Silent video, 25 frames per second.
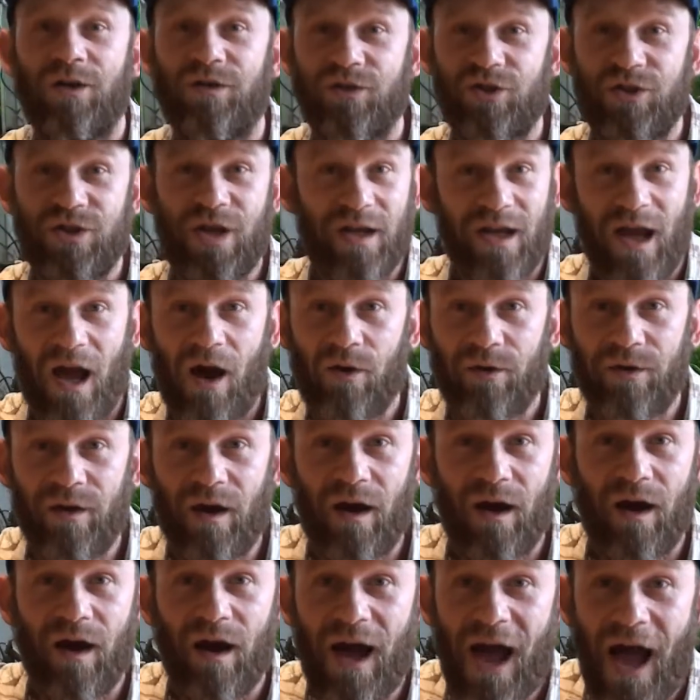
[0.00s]
Check out
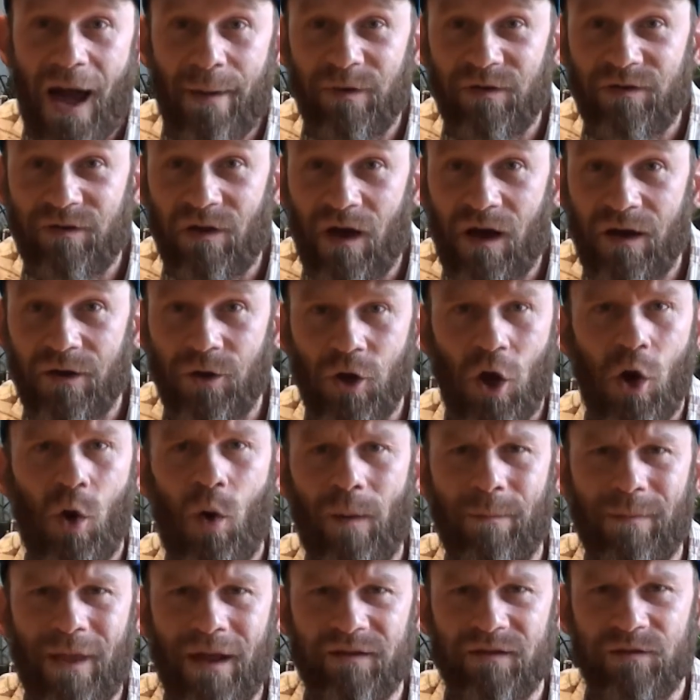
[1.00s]
Amazon. No,
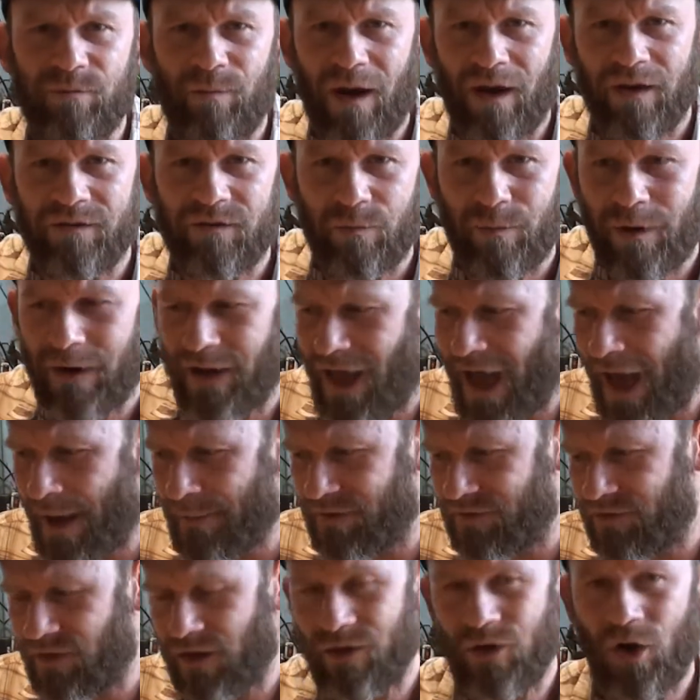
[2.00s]
I'm not sponsored by
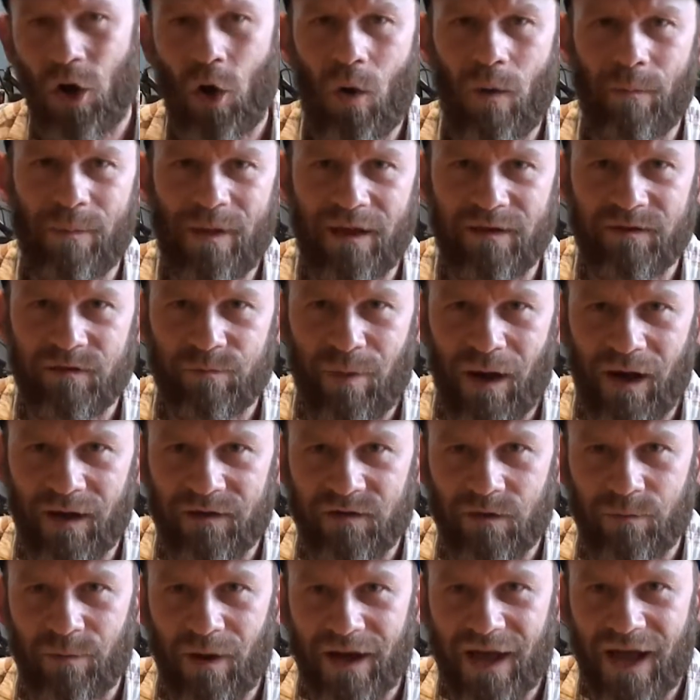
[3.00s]
Amazon. No, I'm not
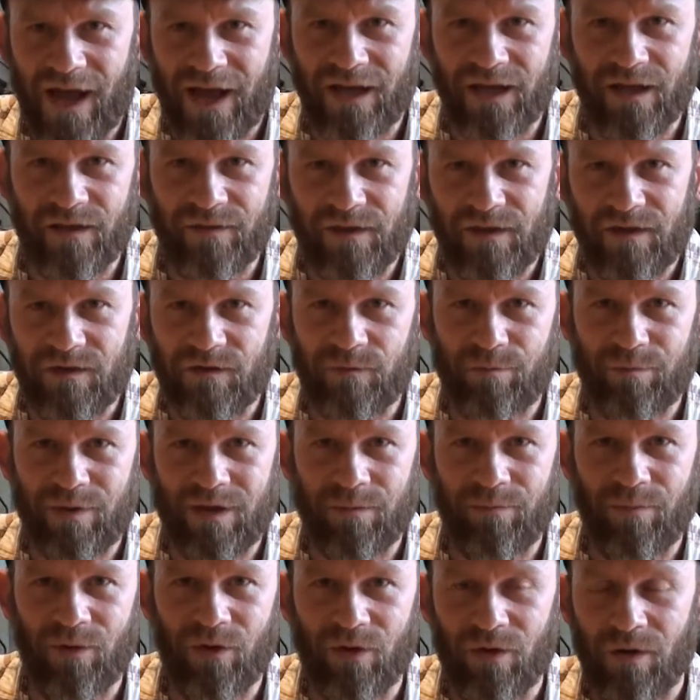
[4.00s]
sponsored by any of these
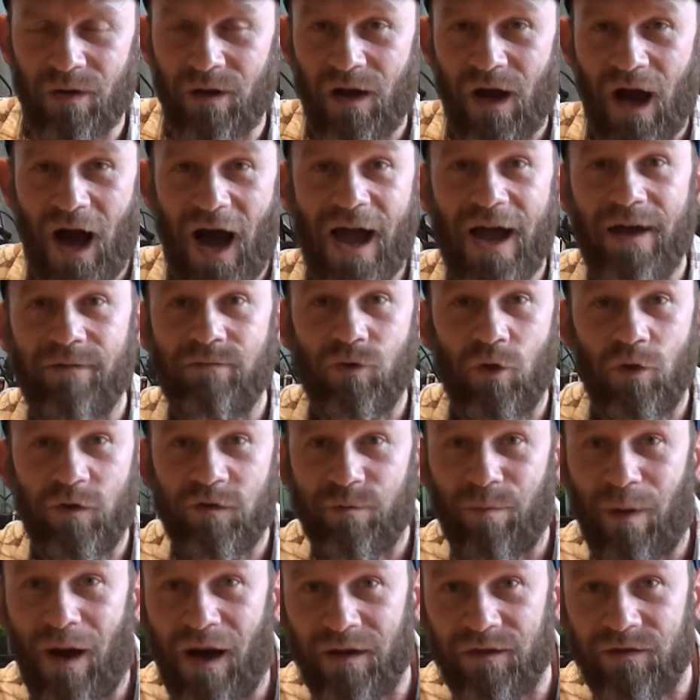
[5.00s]
people. I have no
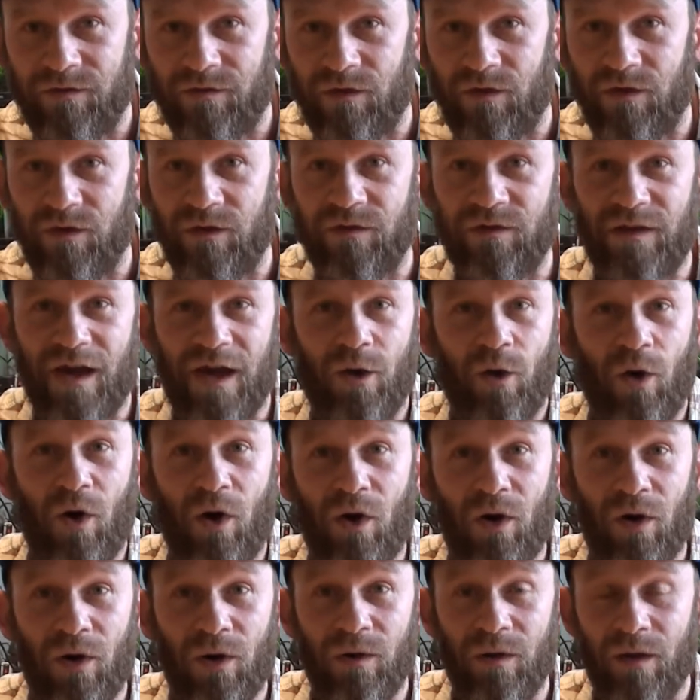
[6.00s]
sponsors at
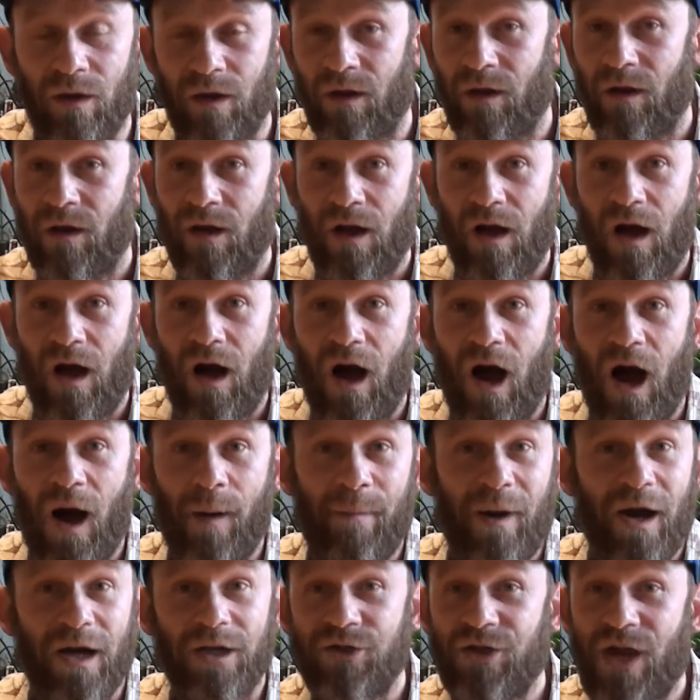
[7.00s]
all.
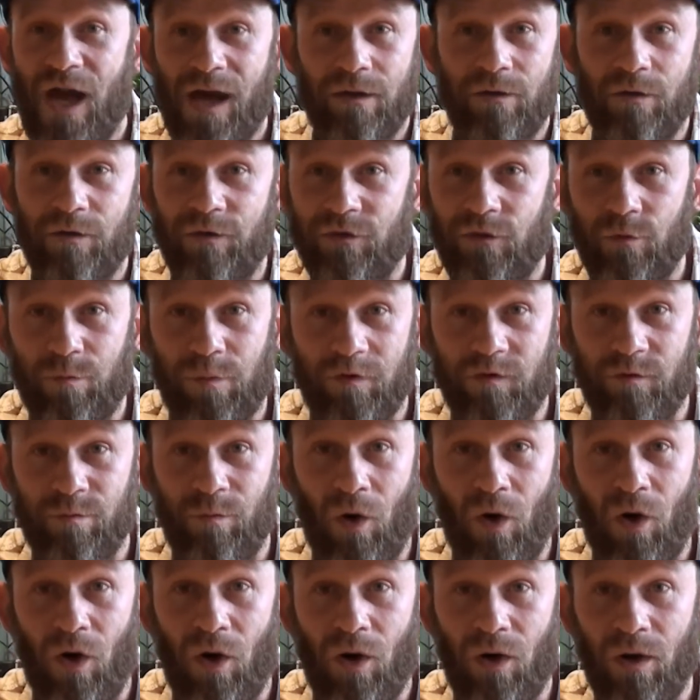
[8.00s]
My channel's super
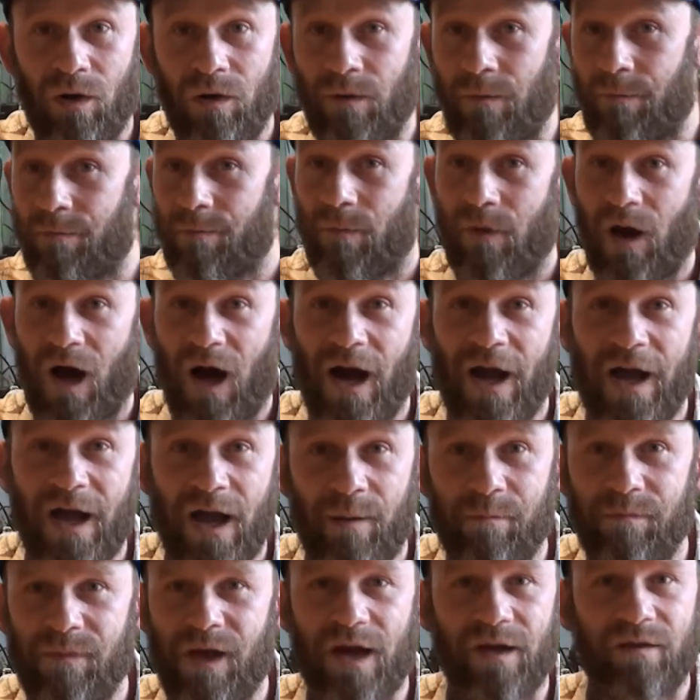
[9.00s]
small. I
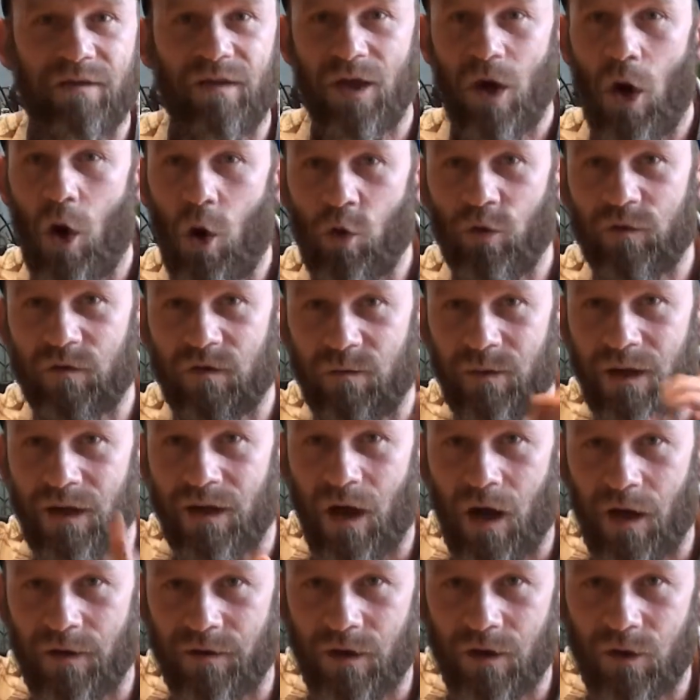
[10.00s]
am like the ultimate
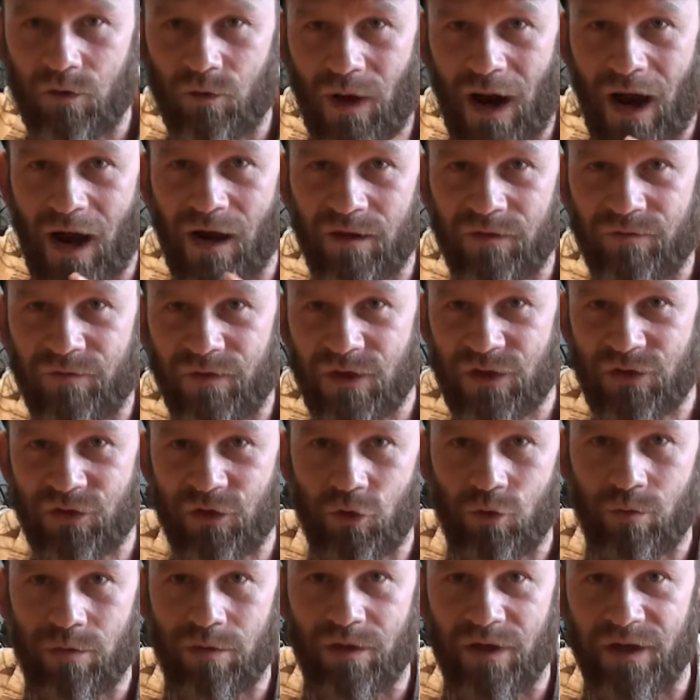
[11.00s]
underground fish
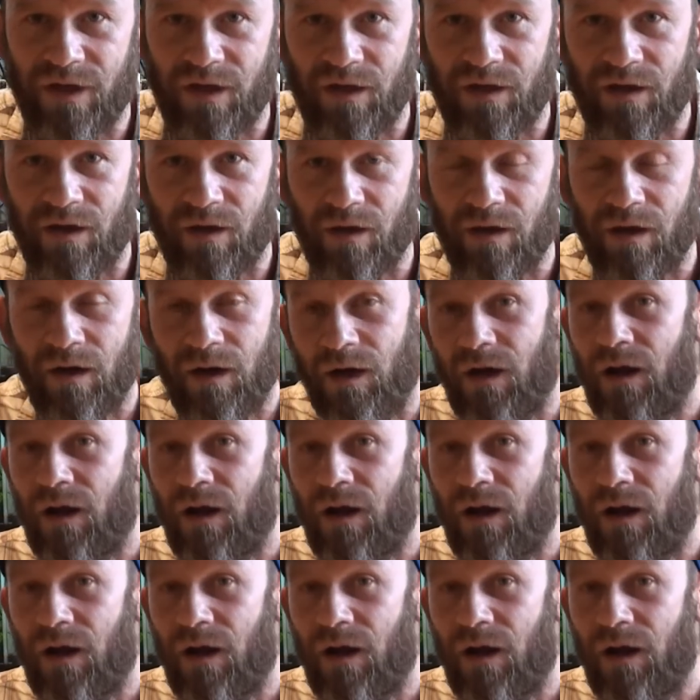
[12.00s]
tuber here.